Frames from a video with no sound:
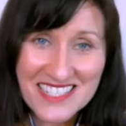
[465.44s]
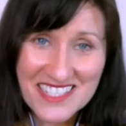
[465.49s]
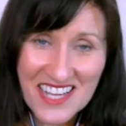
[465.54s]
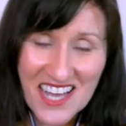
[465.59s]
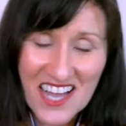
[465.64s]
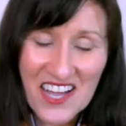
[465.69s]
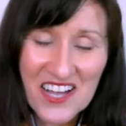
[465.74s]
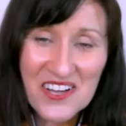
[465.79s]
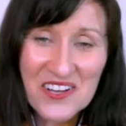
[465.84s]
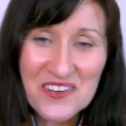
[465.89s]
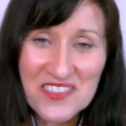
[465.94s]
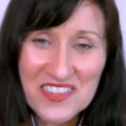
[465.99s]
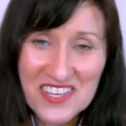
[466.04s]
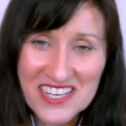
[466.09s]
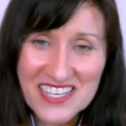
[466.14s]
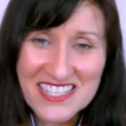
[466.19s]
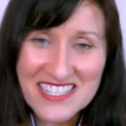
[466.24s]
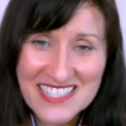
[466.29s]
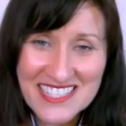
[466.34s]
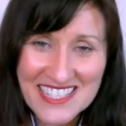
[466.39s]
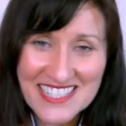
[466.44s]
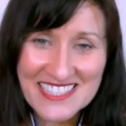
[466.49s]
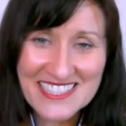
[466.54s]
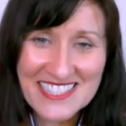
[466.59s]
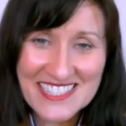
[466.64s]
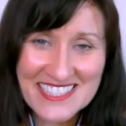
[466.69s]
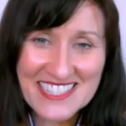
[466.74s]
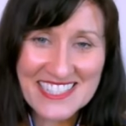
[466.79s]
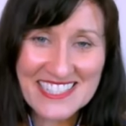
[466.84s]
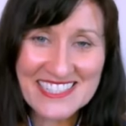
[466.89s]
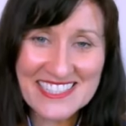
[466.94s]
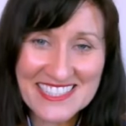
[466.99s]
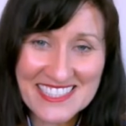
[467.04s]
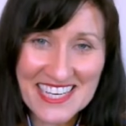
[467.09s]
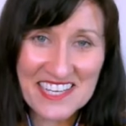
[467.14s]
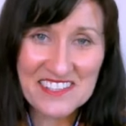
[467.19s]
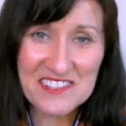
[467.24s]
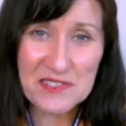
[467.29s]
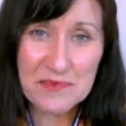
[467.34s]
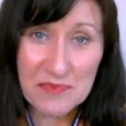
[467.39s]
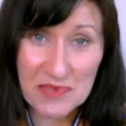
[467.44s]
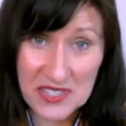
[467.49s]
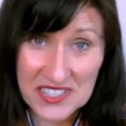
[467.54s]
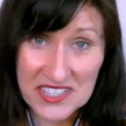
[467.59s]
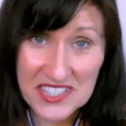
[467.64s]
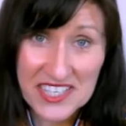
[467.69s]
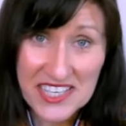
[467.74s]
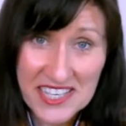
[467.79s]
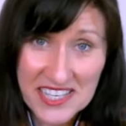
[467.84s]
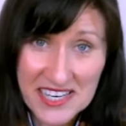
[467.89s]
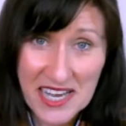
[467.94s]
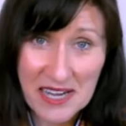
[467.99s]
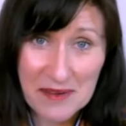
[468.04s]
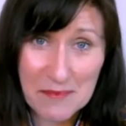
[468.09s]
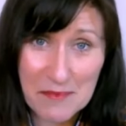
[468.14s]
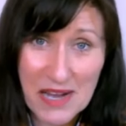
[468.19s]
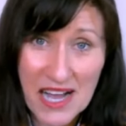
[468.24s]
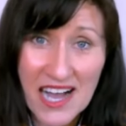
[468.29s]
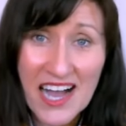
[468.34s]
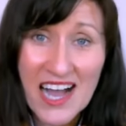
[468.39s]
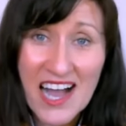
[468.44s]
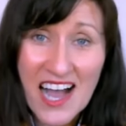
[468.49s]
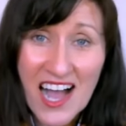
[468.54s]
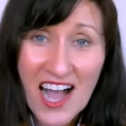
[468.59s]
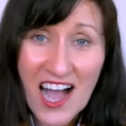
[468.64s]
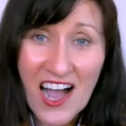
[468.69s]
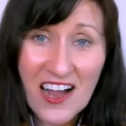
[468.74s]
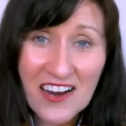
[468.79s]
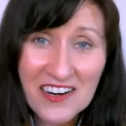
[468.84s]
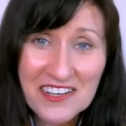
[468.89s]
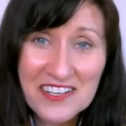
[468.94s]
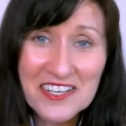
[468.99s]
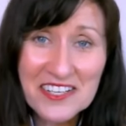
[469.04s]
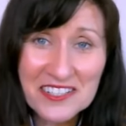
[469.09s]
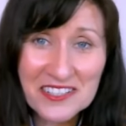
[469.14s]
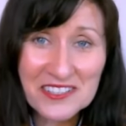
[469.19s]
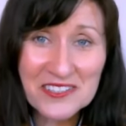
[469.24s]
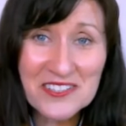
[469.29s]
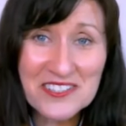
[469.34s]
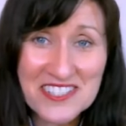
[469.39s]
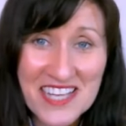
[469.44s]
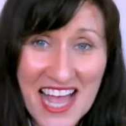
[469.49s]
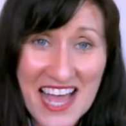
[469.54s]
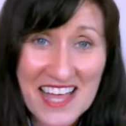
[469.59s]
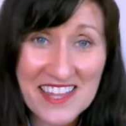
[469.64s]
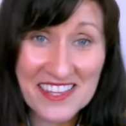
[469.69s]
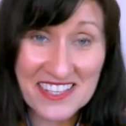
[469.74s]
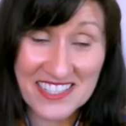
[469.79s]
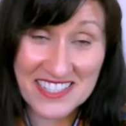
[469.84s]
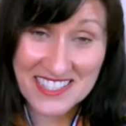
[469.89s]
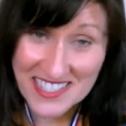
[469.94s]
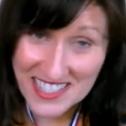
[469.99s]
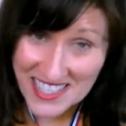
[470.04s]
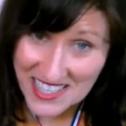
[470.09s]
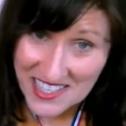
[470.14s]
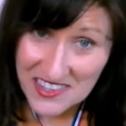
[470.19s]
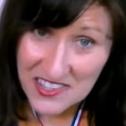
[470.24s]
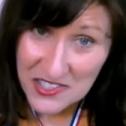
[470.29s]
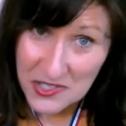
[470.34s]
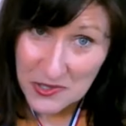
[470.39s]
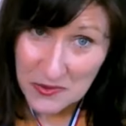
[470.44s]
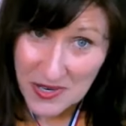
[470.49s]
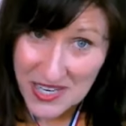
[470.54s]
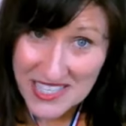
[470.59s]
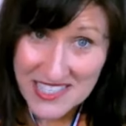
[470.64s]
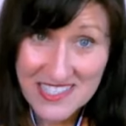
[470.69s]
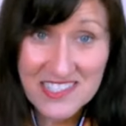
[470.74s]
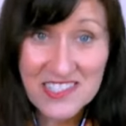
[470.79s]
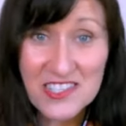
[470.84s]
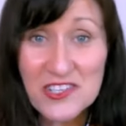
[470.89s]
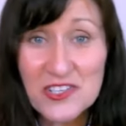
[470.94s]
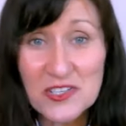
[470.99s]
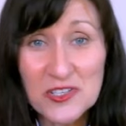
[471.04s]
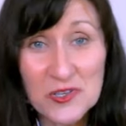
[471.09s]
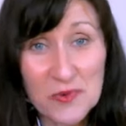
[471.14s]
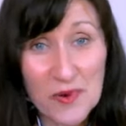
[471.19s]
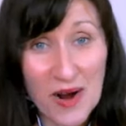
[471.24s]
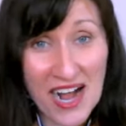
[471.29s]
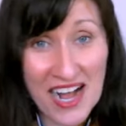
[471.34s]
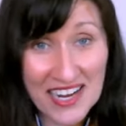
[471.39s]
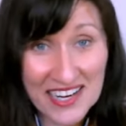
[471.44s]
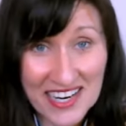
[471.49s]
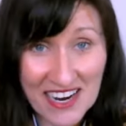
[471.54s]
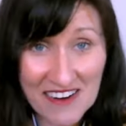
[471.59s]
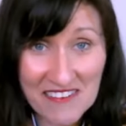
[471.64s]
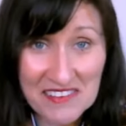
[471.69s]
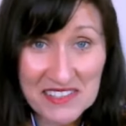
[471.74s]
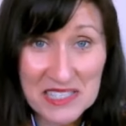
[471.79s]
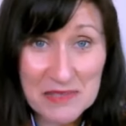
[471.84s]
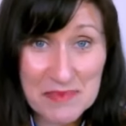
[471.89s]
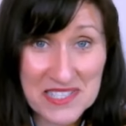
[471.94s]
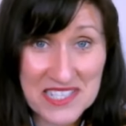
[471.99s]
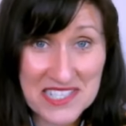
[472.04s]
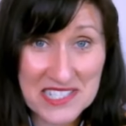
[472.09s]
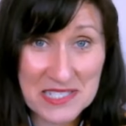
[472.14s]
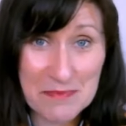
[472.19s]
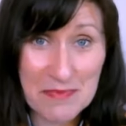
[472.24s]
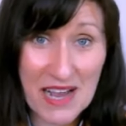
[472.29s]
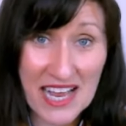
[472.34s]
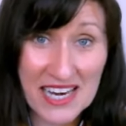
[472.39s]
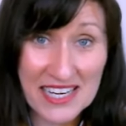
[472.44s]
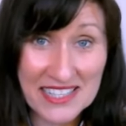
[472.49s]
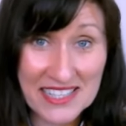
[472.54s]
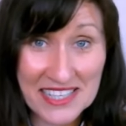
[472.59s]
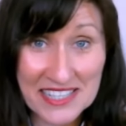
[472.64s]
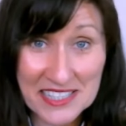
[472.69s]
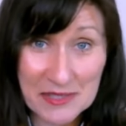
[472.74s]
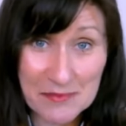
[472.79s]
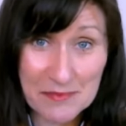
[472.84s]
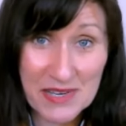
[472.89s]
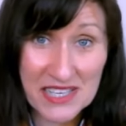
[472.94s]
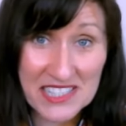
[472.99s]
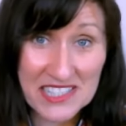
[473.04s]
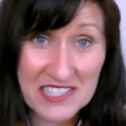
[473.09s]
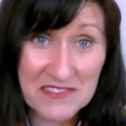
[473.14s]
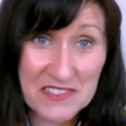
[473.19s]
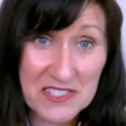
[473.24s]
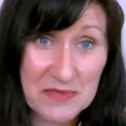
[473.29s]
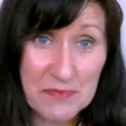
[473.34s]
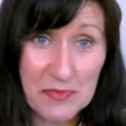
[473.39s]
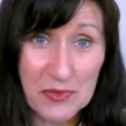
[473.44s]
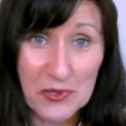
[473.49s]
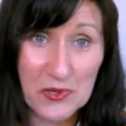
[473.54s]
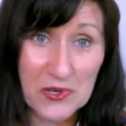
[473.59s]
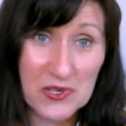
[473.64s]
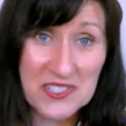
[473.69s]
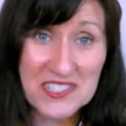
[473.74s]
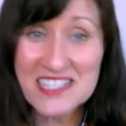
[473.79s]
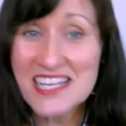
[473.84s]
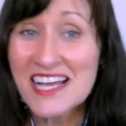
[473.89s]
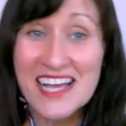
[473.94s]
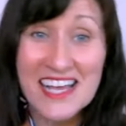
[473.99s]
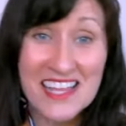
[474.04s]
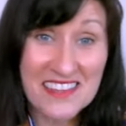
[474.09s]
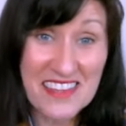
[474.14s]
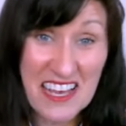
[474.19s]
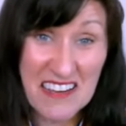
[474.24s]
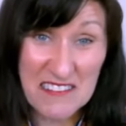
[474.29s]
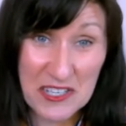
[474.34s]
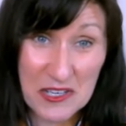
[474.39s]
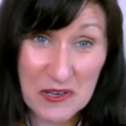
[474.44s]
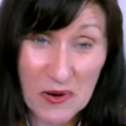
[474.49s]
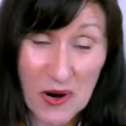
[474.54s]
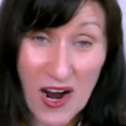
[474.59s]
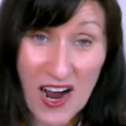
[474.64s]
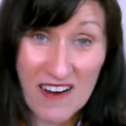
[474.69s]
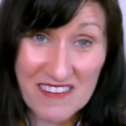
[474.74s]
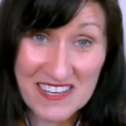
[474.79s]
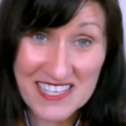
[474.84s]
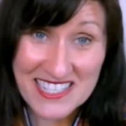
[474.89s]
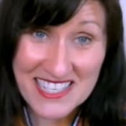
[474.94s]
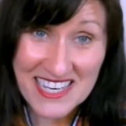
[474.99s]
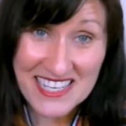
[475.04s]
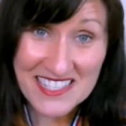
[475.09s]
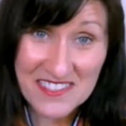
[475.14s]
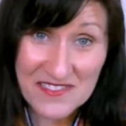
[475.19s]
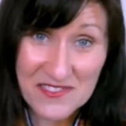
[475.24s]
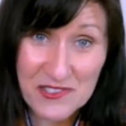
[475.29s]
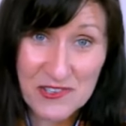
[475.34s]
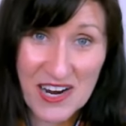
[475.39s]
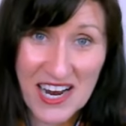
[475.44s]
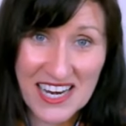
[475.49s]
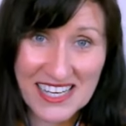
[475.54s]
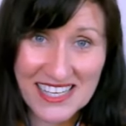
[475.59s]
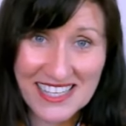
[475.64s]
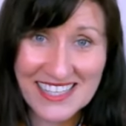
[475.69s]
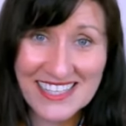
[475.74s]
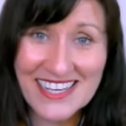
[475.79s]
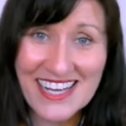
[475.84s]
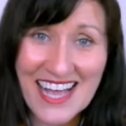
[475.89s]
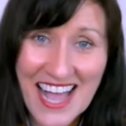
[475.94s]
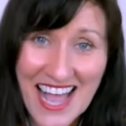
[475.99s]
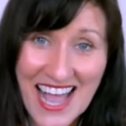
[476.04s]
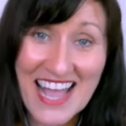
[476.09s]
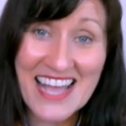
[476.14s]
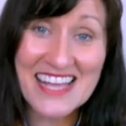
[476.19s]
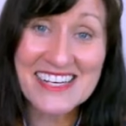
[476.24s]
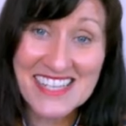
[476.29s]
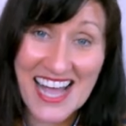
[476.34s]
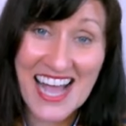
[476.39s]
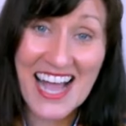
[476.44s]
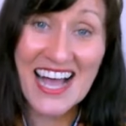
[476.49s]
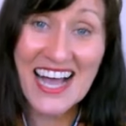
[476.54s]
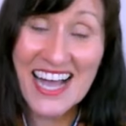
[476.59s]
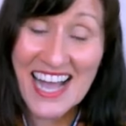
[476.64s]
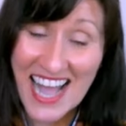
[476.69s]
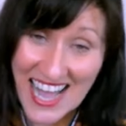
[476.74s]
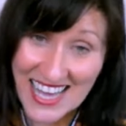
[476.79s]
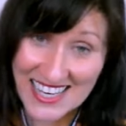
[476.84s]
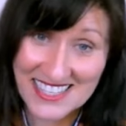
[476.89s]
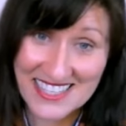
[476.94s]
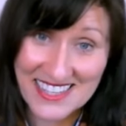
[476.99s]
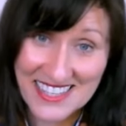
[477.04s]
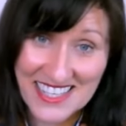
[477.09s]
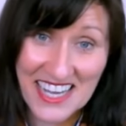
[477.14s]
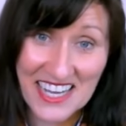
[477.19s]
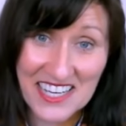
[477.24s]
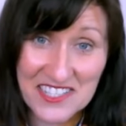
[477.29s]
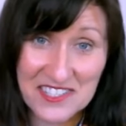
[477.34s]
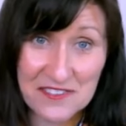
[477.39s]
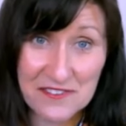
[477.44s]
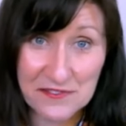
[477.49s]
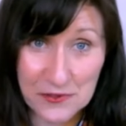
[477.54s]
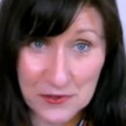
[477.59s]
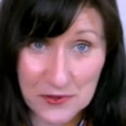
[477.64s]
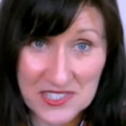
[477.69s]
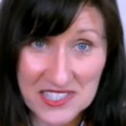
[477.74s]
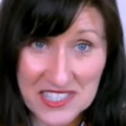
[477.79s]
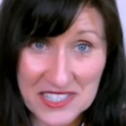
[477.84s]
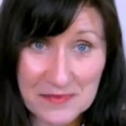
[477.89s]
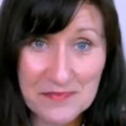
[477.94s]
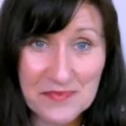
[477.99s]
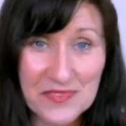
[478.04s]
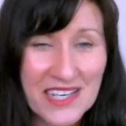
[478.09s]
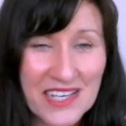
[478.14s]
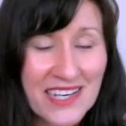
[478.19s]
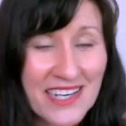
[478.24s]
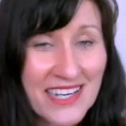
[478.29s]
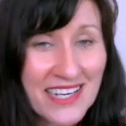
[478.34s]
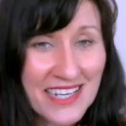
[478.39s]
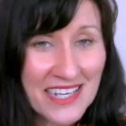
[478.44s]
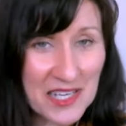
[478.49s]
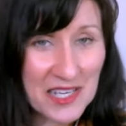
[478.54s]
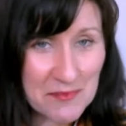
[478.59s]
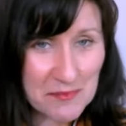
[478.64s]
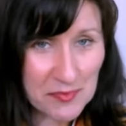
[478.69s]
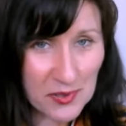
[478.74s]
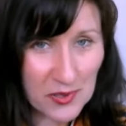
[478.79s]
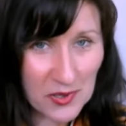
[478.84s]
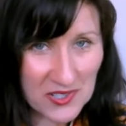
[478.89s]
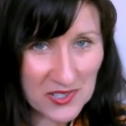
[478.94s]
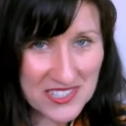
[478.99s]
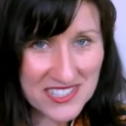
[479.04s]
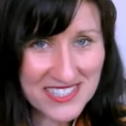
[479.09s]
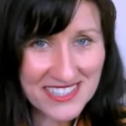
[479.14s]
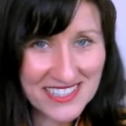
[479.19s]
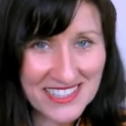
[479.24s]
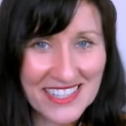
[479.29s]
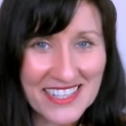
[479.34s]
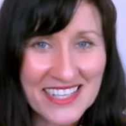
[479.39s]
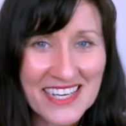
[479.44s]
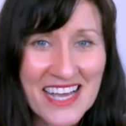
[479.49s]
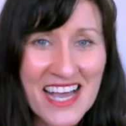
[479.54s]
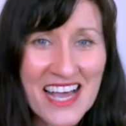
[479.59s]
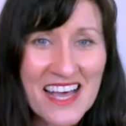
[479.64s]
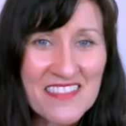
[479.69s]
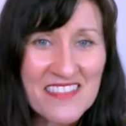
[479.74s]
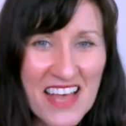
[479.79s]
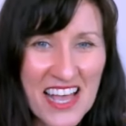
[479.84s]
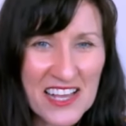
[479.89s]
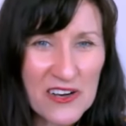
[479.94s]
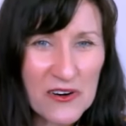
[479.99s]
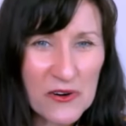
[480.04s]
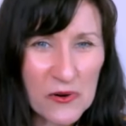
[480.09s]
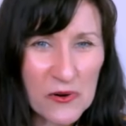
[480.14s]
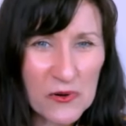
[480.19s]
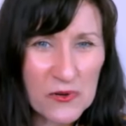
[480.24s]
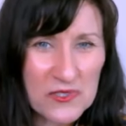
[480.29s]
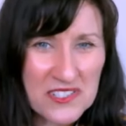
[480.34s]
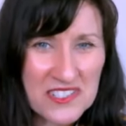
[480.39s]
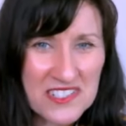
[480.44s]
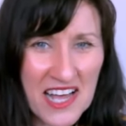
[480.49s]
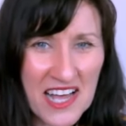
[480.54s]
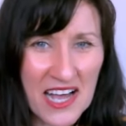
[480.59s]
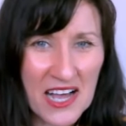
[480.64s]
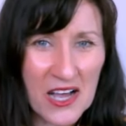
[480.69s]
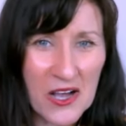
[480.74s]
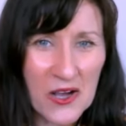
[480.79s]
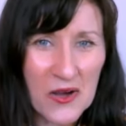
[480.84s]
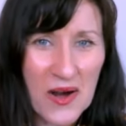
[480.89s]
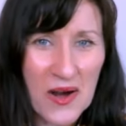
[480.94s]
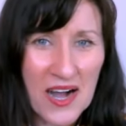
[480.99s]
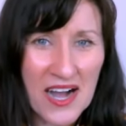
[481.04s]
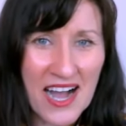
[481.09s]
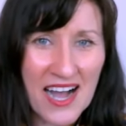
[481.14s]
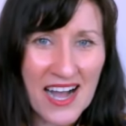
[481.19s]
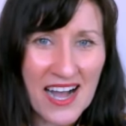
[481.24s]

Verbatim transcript: So the 66 deaths per year number only includes athletes in the US who are currently participating in competitive sports that require intensive training and are under the age of 40. Importantly, they also